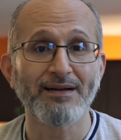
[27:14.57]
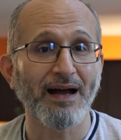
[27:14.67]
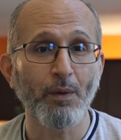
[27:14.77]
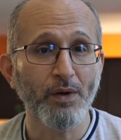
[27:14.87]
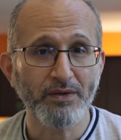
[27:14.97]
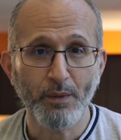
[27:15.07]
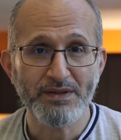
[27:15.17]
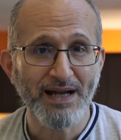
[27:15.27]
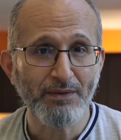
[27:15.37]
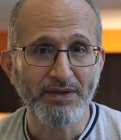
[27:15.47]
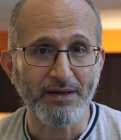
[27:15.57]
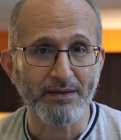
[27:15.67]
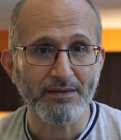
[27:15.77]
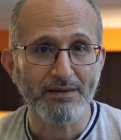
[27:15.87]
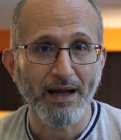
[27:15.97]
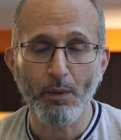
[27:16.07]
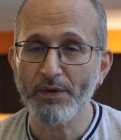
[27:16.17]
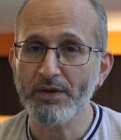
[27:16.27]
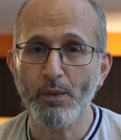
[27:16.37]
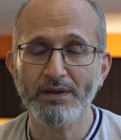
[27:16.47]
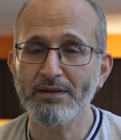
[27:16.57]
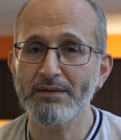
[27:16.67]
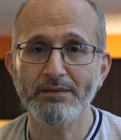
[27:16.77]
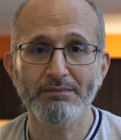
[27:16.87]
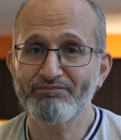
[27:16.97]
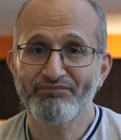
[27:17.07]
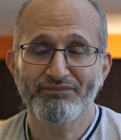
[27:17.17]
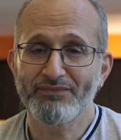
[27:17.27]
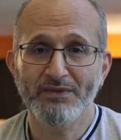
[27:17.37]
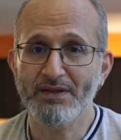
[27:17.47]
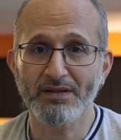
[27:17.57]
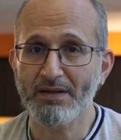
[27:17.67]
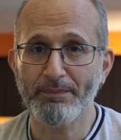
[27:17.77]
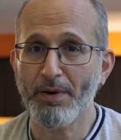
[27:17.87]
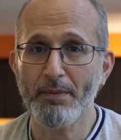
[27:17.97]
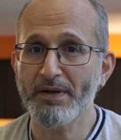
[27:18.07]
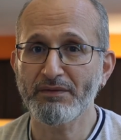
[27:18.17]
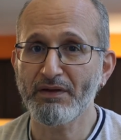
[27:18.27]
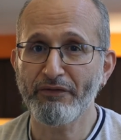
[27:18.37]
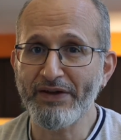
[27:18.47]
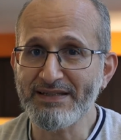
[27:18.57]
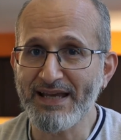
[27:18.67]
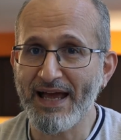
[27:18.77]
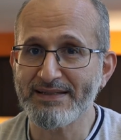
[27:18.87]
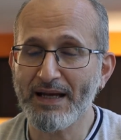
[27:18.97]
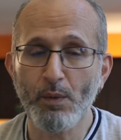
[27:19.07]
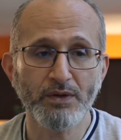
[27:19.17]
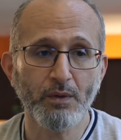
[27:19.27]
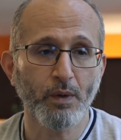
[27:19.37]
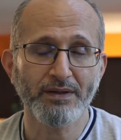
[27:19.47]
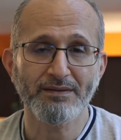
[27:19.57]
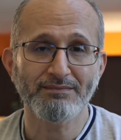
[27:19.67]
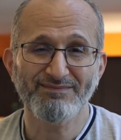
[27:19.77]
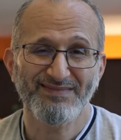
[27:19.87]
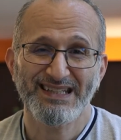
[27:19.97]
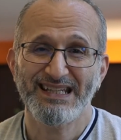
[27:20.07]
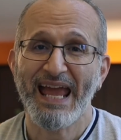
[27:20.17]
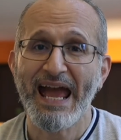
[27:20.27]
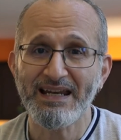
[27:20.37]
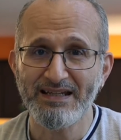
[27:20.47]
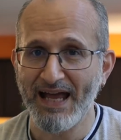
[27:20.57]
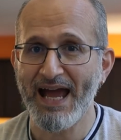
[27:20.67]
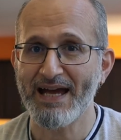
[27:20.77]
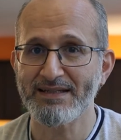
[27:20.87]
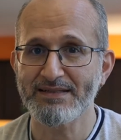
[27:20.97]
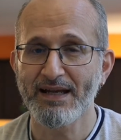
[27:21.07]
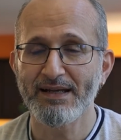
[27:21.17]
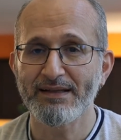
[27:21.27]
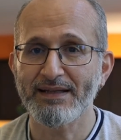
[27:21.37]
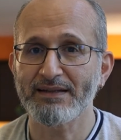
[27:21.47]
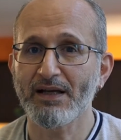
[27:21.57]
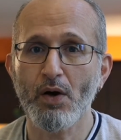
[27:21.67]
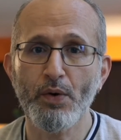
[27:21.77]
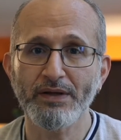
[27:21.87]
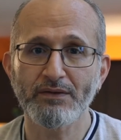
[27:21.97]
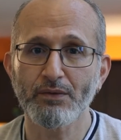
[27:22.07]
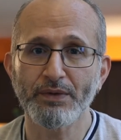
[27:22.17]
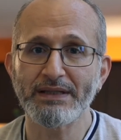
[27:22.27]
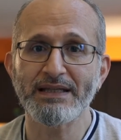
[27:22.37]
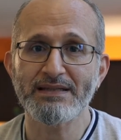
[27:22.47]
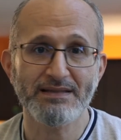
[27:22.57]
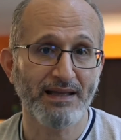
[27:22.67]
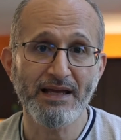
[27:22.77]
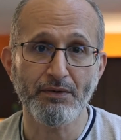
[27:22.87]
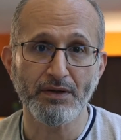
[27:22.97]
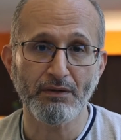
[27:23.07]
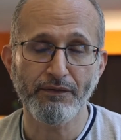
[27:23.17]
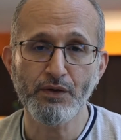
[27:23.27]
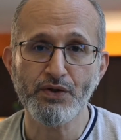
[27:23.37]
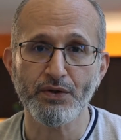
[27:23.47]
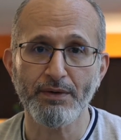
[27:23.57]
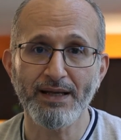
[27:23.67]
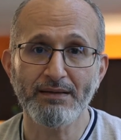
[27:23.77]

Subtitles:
I wonder what's out there. I wonder what the Department of Defense has. I wonder what Canon has that they're going to release later in the future, right?